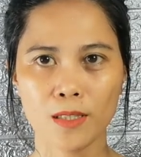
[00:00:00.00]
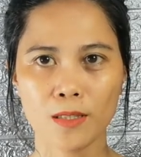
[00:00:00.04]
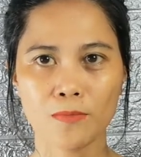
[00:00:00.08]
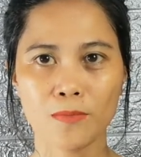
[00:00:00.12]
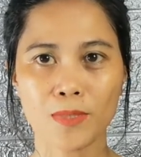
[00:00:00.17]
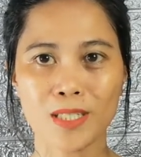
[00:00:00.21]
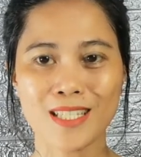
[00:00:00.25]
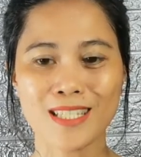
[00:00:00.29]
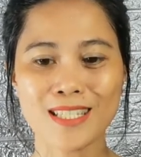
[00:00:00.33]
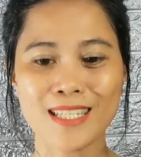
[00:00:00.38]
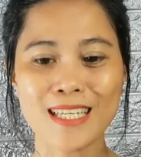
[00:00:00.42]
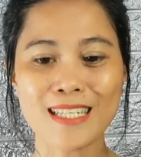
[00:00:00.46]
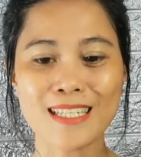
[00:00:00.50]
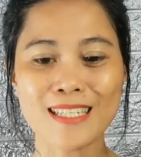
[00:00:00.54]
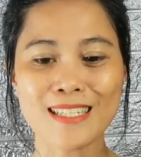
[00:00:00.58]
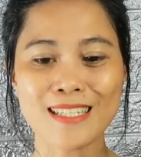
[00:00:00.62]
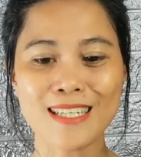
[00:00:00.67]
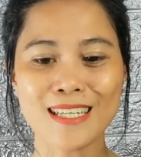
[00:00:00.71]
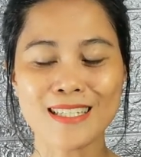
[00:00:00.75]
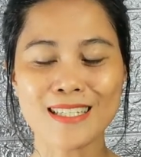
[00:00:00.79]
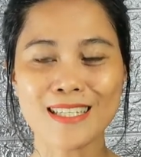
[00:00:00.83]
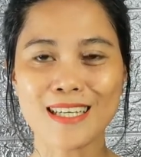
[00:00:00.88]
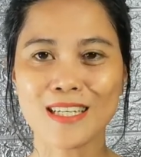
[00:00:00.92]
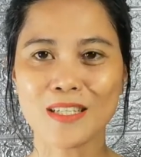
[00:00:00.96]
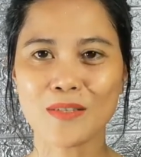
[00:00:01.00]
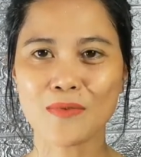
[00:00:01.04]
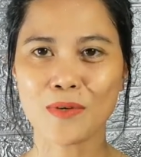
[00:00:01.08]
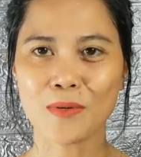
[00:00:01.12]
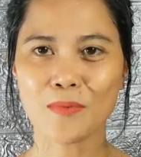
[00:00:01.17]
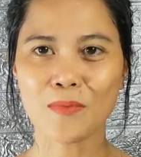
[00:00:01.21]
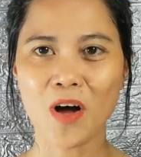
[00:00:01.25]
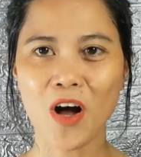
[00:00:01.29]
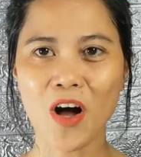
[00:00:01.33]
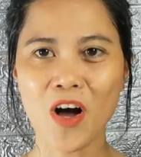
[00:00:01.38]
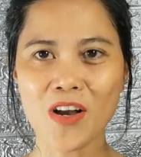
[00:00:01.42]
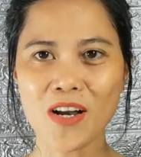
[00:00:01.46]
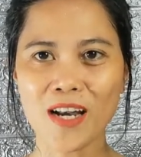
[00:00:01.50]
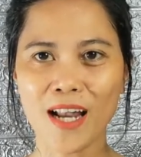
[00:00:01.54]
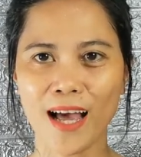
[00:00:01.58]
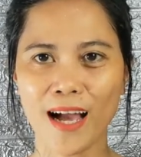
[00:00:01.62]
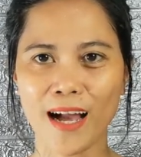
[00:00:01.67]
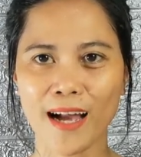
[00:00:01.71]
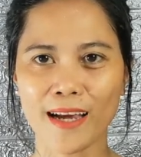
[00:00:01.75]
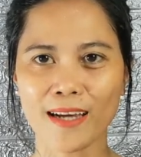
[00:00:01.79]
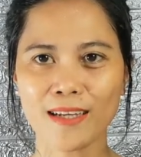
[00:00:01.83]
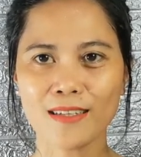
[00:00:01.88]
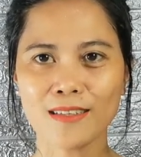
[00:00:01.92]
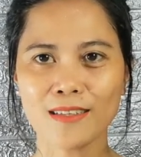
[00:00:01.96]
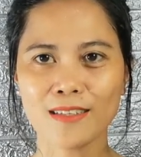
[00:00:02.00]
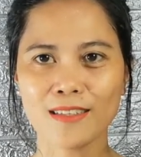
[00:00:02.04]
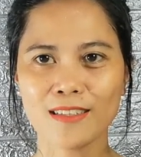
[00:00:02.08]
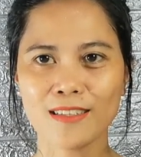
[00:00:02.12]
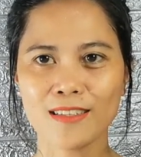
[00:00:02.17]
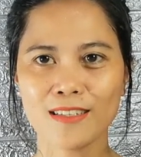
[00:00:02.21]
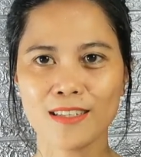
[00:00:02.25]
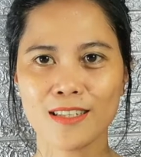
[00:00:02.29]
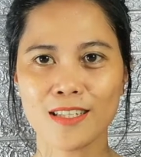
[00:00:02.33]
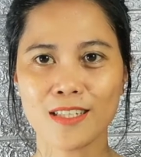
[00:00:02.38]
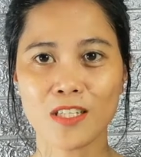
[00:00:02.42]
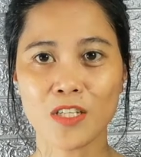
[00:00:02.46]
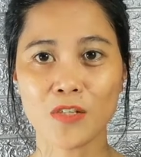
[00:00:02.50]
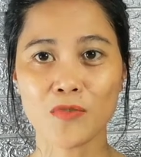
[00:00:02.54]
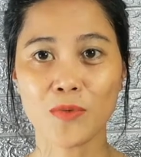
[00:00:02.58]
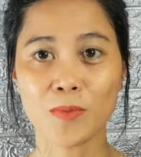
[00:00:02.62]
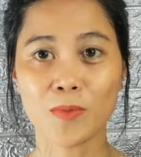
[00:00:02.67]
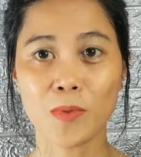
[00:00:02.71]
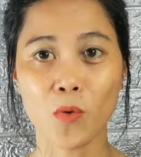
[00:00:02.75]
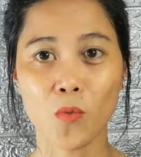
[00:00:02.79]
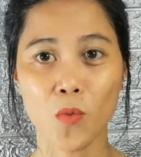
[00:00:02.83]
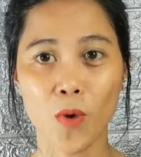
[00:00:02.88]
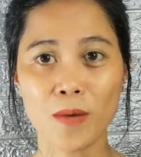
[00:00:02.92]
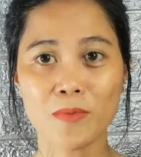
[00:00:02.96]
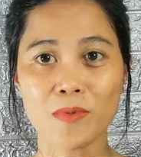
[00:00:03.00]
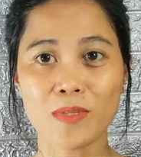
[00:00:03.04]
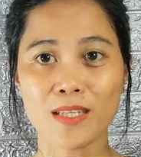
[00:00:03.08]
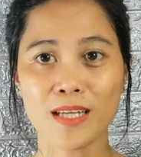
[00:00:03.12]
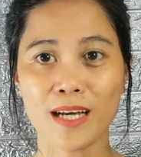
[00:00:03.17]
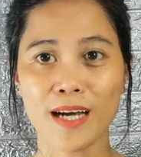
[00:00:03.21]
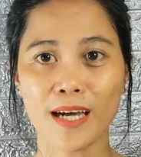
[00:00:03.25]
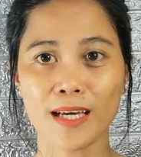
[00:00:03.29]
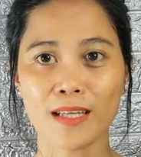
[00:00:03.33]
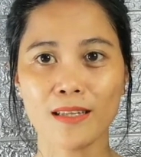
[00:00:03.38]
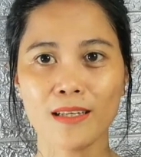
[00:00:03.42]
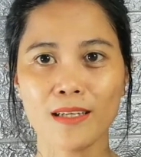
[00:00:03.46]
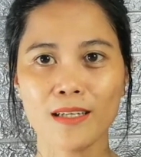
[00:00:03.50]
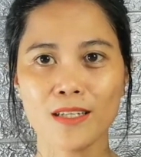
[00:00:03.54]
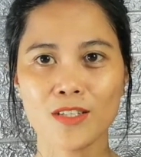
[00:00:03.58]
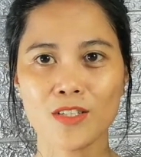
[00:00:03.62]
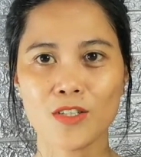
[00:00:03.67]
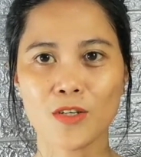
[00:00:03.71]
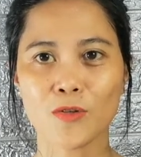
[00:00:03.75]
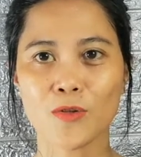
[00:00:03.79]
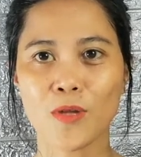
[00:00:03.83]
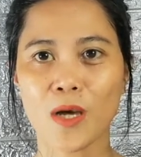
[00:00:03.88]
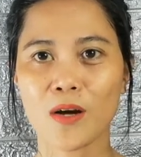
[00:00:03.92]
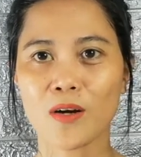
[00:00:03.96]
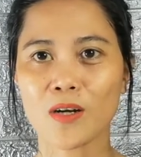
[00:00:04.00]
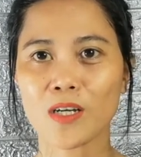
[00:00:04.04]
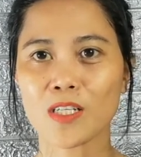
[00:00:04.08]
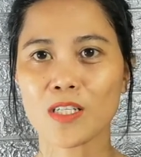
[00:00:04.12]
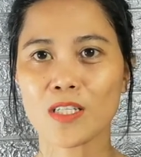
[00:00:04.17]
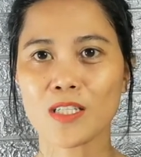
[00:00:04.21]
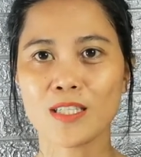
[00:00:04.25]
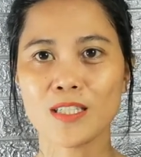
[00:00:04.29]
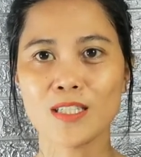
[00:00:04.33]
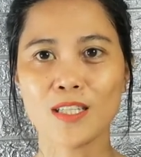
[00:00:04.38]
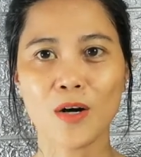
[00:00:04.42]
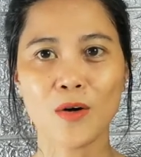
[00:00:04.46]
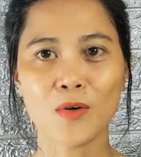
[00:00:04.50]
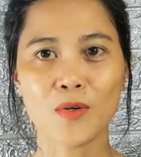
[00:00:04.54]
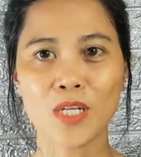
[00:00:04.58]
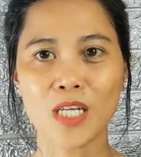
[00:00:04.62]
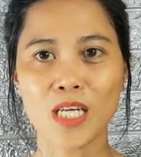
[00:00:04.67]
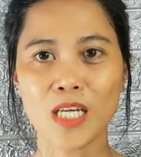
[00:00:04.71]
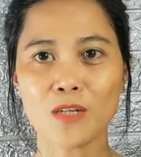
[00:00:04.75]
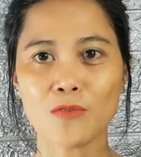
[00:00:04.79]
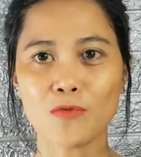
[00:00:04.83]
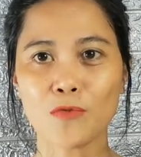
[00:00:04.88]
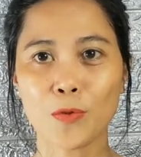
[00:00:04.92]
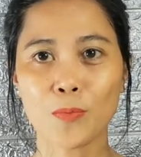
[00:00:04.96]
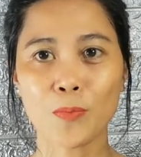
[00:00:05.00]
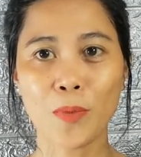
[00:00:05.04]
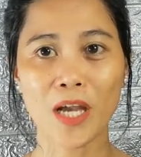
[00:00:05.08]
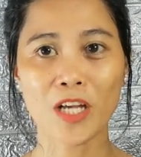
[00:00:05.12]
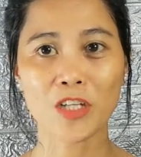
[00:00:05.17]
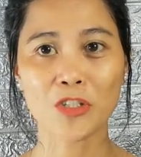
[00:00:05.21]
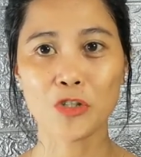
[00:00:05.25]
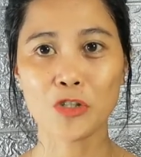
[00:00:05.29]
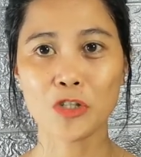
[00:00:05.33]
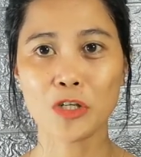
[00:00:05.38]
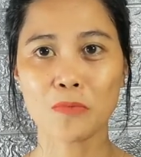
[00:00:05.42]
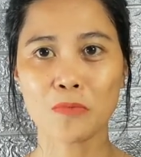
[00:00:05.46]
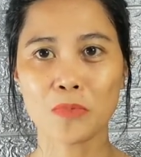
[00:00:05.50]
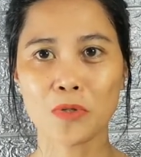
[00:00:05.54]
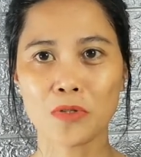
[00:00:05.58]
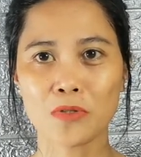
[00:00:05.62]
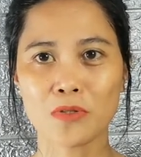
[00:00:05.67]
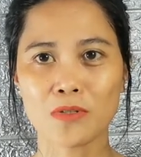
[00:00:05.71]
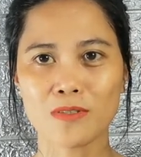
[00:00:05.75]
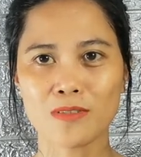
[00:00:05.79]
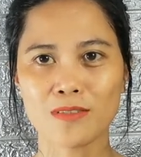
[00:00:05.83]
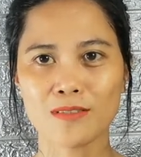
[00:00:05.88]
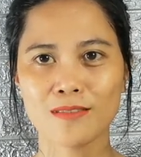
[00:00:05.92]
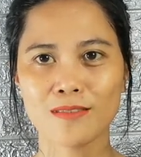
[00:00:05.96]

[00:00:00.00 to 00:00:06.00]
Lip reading: But since this is from online, this is from a website, so there is no need for page numbers.